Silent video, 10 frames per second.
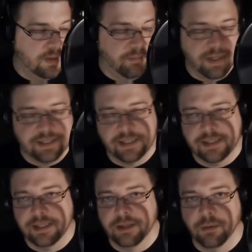yeah,
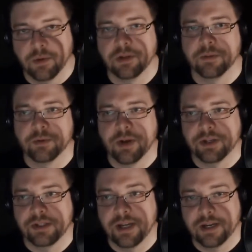basically their world comes
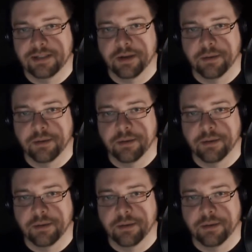crashing down as they